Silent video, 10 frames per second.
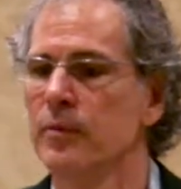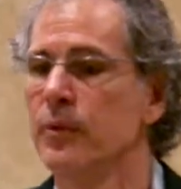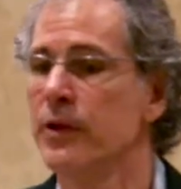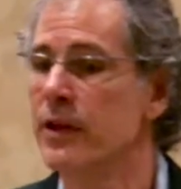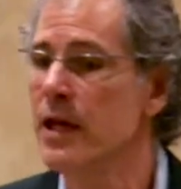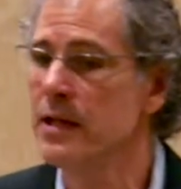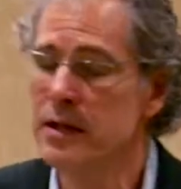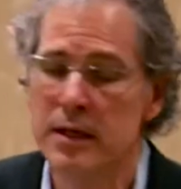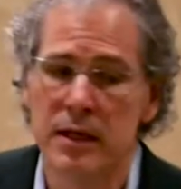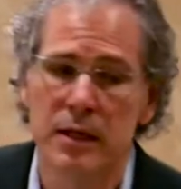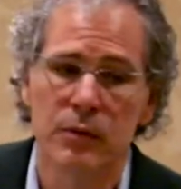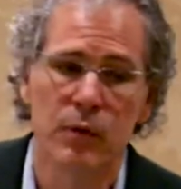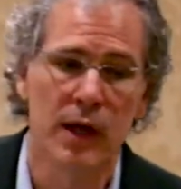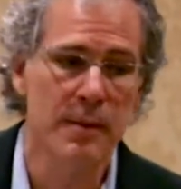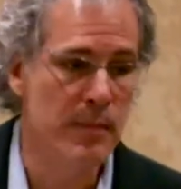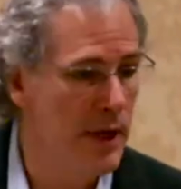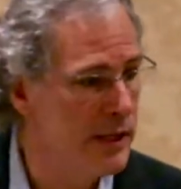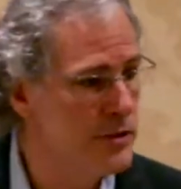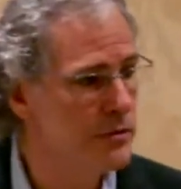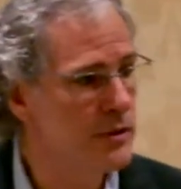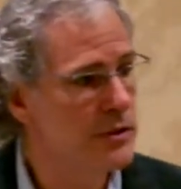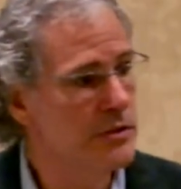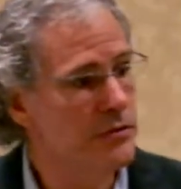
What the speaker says: But then, when I enter into the